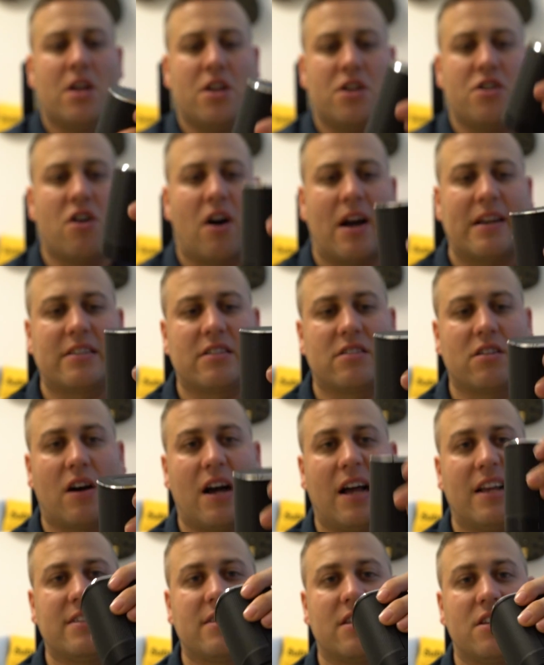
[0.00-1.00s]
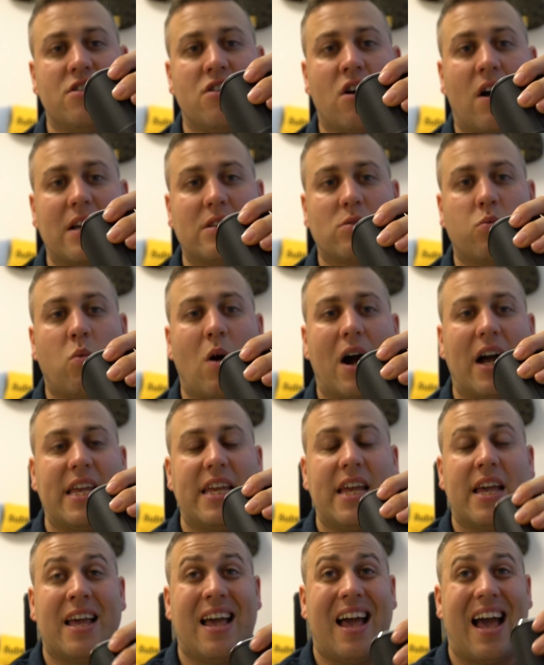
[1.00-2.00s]
Nice size, nice
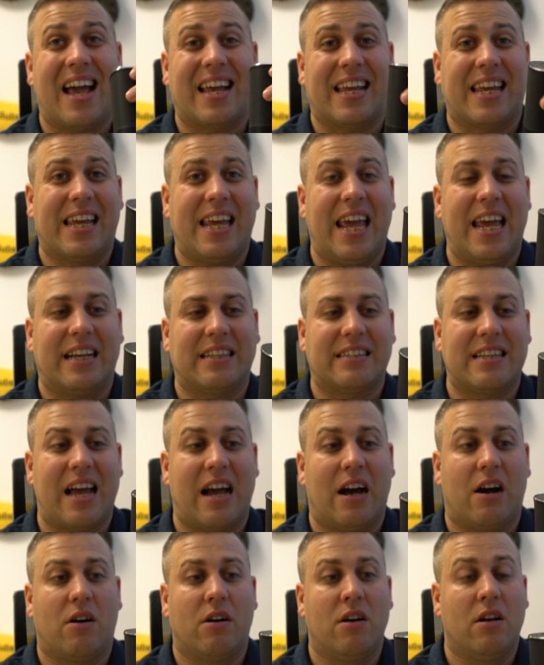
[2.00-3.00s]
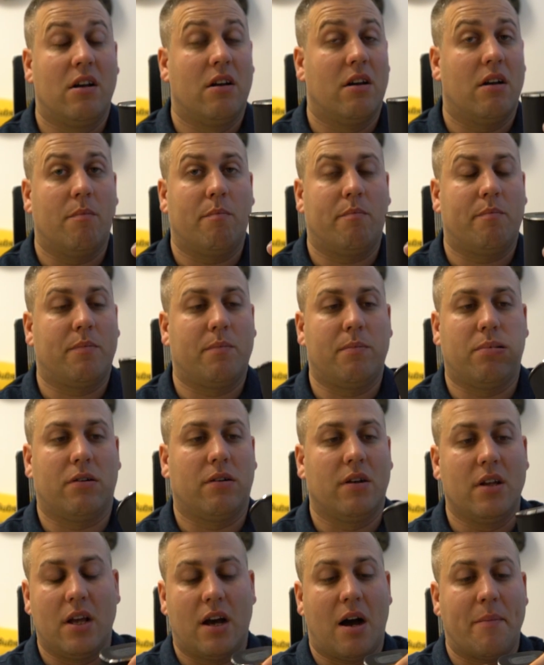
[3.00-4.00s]
weight, and kicks out.
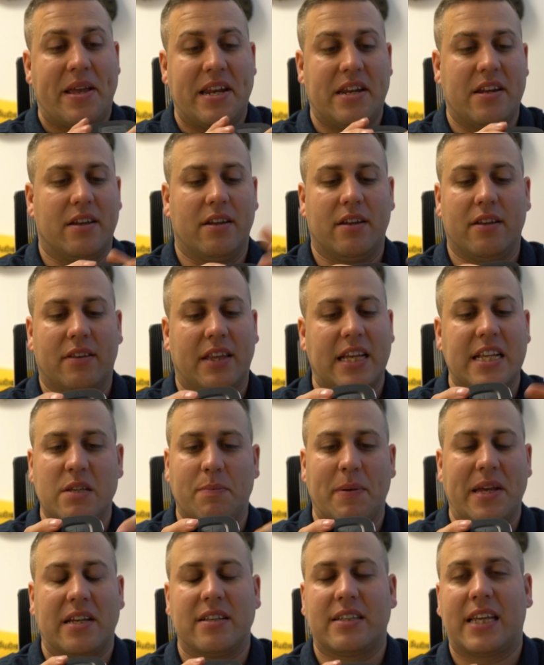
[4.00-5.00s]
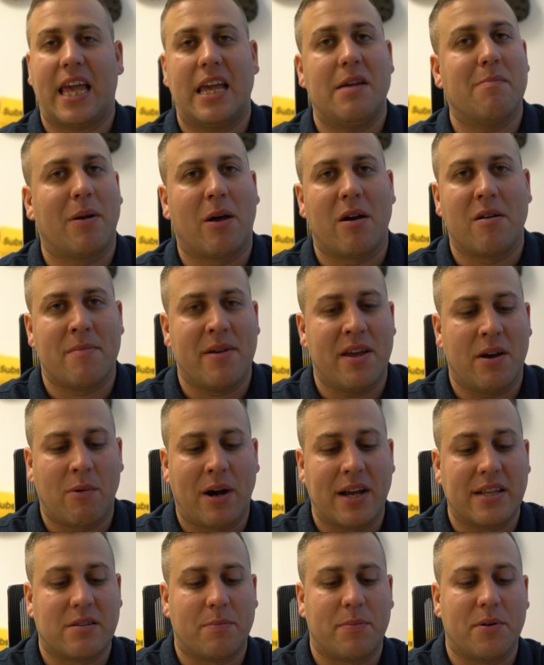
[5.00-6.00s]
I mean, these speakers keep blowing me
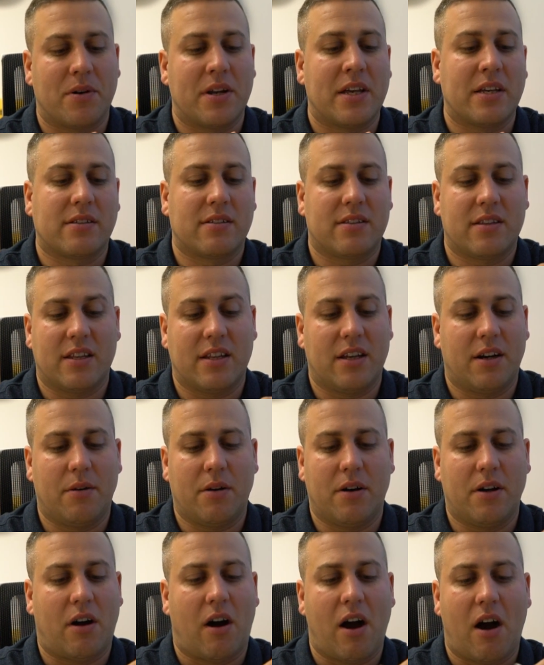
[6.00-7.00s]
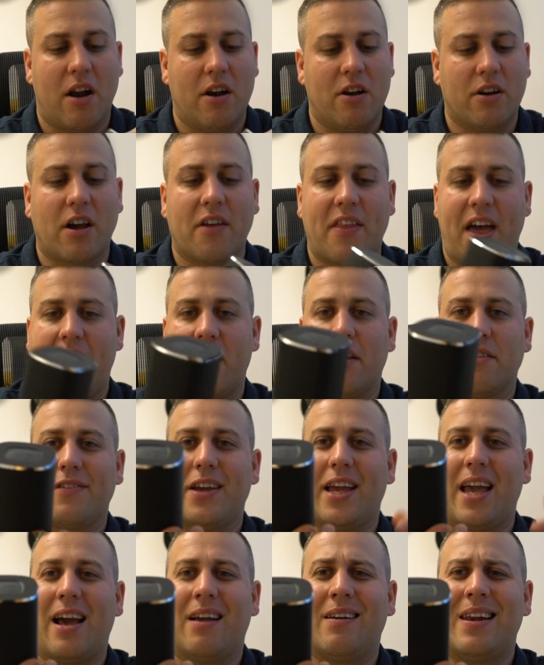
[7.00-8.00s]
away, to be honest. I look at that and I
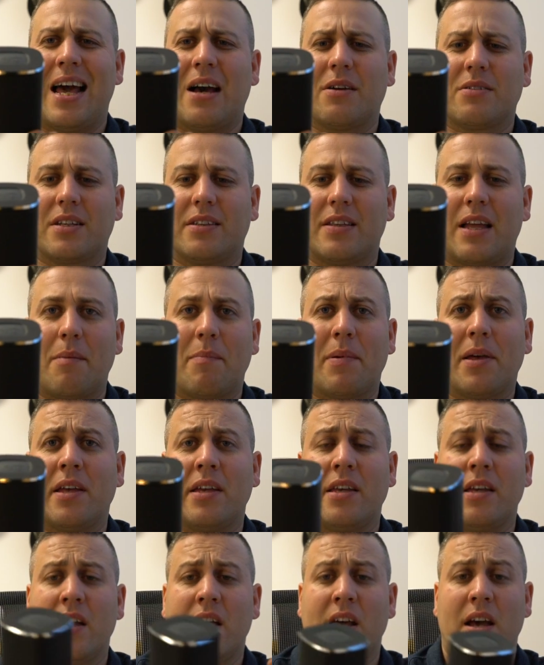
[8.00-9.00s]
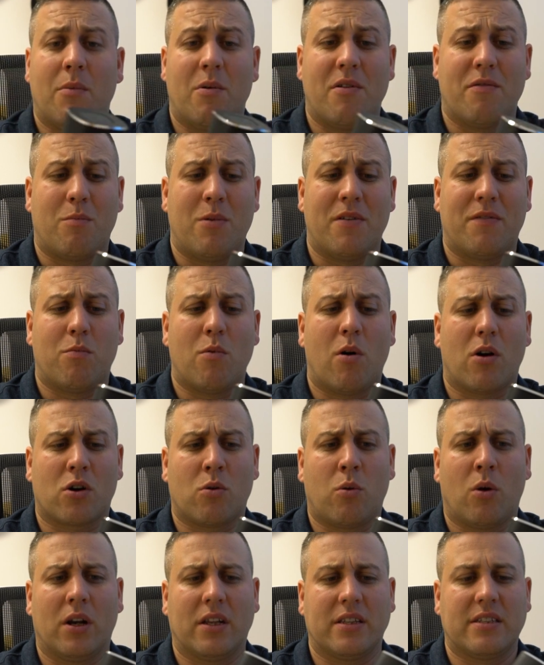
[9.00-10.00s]
think, how loud can that be with what
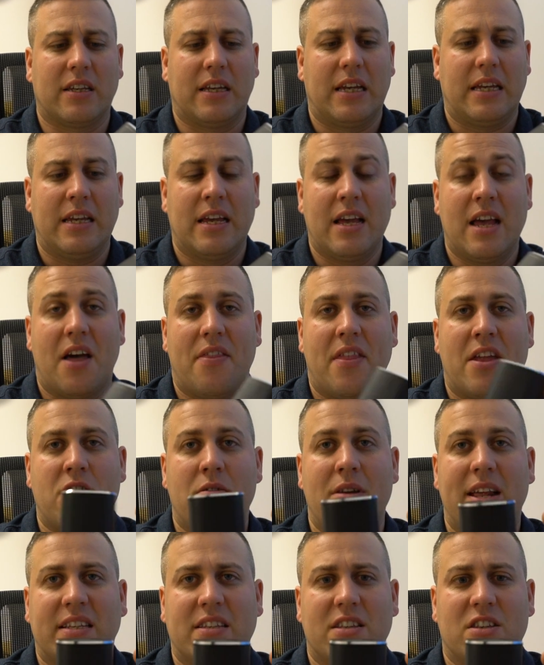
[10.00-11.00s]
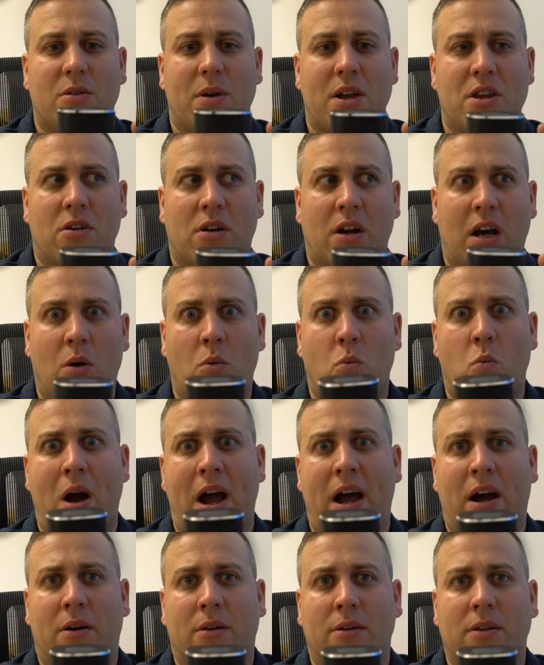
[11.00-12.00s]
quality? And then you listen to it and you're like,
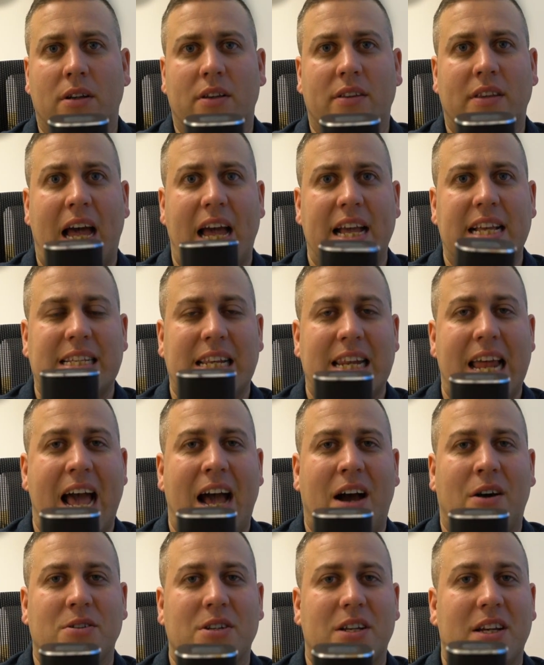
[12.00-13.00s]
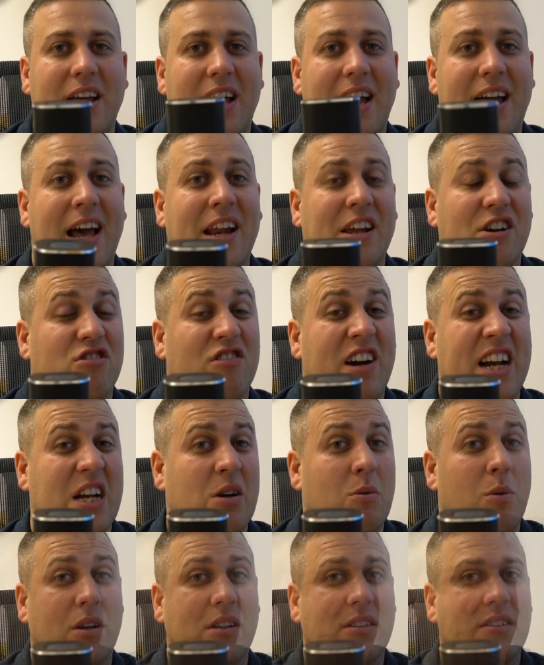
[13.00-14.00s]
wow, that is loud and a great
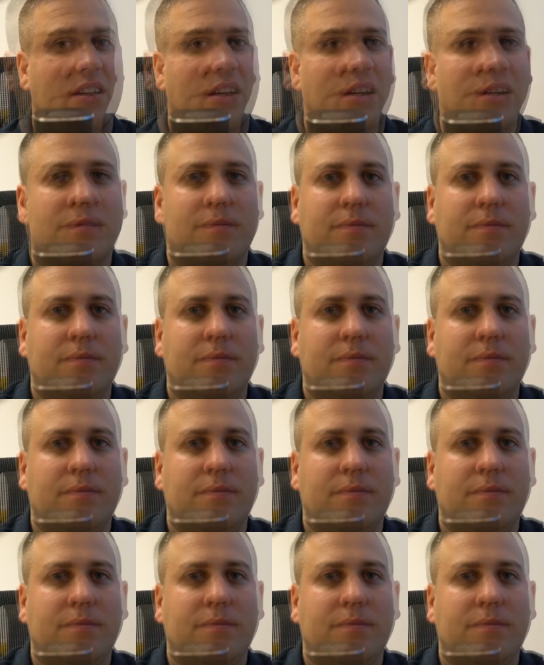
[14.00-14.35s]
quality.